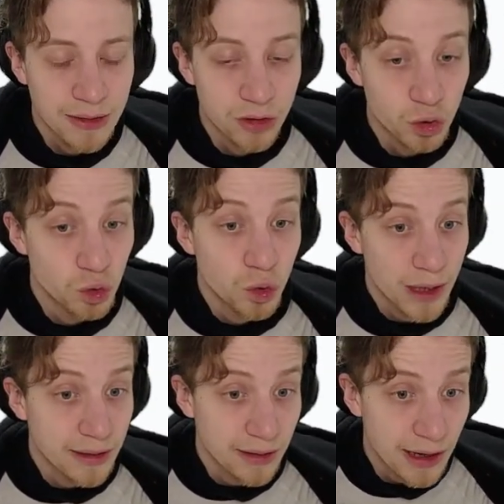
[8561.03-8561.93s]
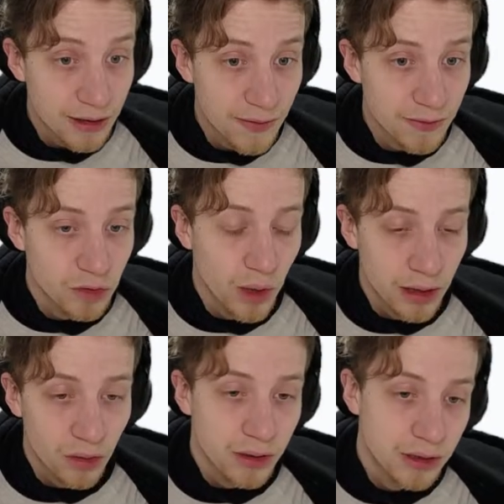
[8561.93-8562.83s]
do and interact with to
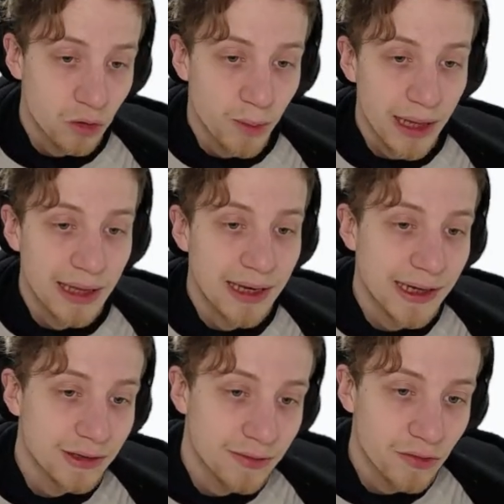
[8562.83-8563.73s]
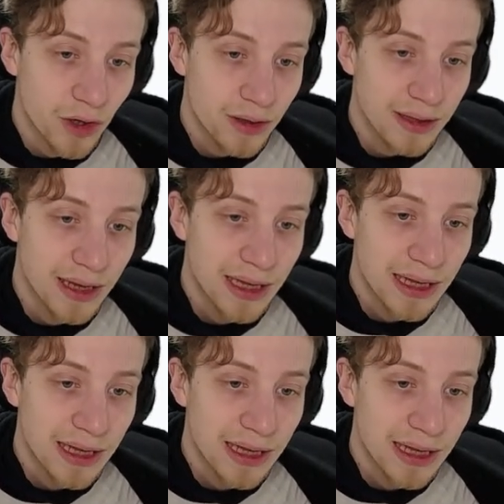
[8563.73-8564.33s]
unlock new areas of the world.